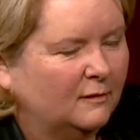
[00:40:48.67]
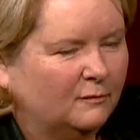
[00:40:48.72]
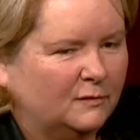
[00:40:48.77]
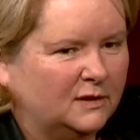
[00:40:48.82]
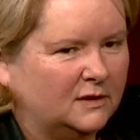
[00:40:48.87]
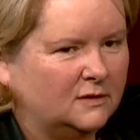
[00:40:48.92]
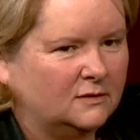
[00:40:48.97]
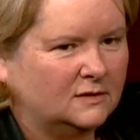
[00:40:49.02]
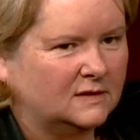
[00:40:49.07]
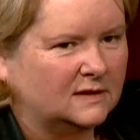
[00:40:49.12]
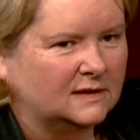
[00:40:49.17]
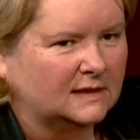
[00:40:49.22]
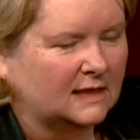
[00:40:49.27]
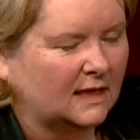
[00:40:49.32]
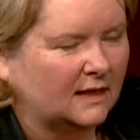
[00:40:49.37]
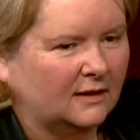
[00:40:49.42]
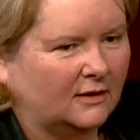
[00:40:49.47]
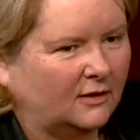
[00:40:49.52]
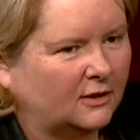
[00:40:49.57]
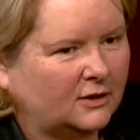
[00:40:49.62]
But he used to
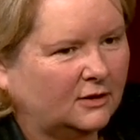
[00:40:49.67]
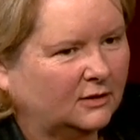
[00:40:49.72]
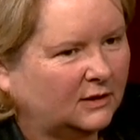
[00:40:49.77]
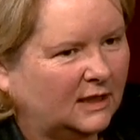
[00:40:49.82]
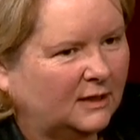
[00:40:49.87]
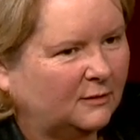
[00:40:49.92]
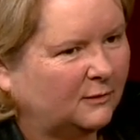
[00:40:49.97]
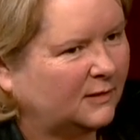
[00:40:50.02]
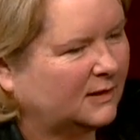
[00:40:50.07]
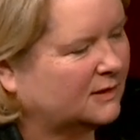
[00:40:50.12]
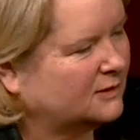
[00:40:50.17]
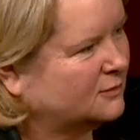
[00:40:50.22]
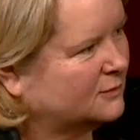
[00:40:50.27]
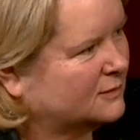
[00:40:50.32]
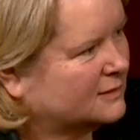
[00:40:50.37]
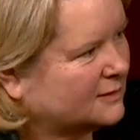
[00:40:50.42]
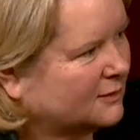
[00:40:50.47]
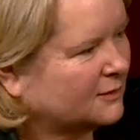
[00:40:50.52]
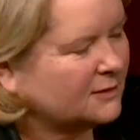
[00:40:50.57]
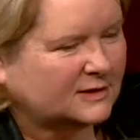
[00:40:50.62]
say, I don't care what they do
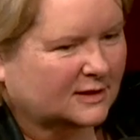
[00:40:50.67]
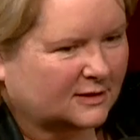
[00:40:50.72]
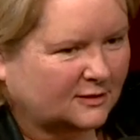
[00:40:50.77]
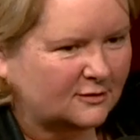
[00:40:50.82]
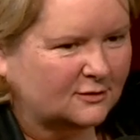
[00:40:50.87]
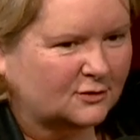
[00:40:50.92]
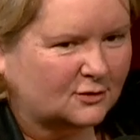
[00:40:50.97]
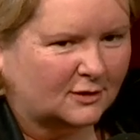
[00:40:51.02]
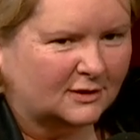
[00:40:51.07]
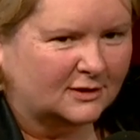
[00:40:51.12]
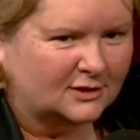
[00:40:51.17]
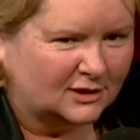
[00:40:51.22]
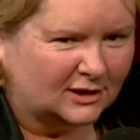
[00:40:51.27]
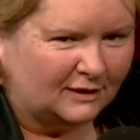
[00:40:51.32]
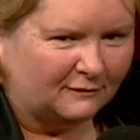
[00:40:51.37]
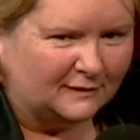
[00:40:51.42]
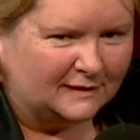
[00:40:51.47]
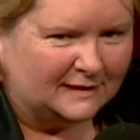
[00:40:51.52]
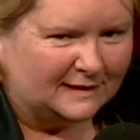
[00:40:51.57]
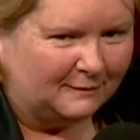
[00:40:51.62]
as long as they don't try and
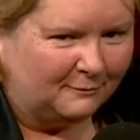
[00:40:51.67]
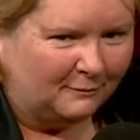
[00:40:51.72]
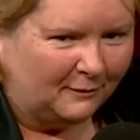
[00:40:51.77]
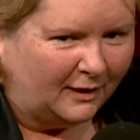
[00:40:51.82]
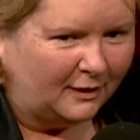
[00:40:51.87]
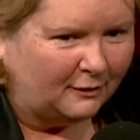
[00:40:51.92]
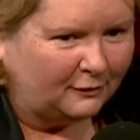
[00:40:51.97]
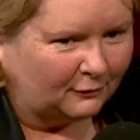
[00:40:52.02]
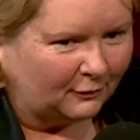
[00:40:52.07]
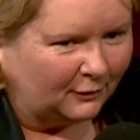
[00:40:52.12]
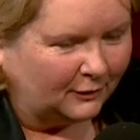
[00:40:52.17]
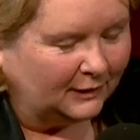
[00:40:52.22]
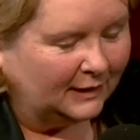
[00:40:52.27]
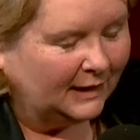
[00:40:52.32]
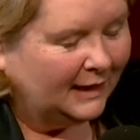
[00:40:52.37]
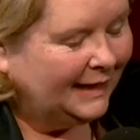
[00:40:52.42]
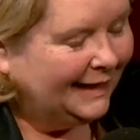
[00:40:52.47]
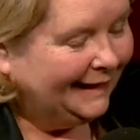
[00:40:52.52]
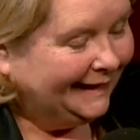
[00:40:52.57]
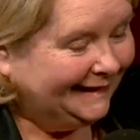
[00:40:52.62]
shove it down my throat.
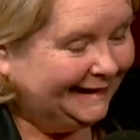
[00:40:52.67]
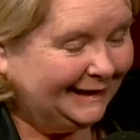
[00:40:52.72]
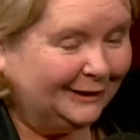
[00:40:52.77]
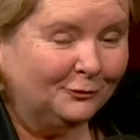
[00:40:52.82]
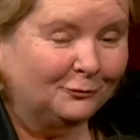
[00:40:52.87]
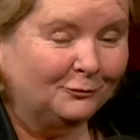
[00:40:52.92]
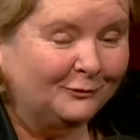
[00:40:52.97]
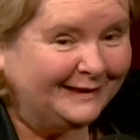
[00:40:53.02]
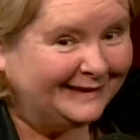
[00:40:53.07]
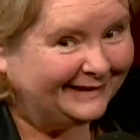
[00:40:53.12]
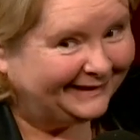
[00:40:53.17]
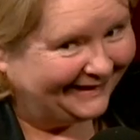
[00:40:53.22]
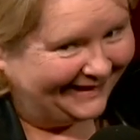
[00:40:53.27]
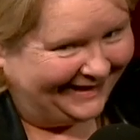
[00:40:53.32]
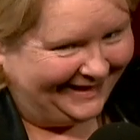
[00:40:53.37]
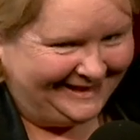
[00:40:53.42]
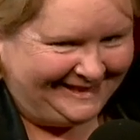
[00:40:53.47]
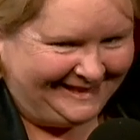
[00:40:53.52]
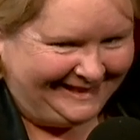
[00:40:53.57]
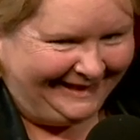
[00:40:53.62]
Little
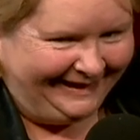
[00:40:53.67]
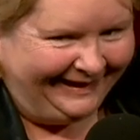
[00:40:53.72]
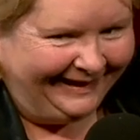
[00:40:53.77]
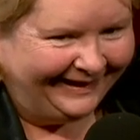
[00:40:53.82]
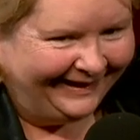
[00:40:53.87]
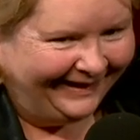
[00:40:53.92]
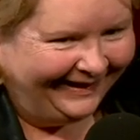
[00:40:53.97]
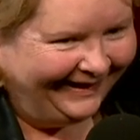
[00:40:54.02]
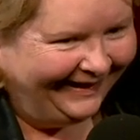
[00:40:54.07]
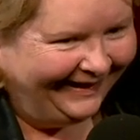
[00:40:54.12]
realising.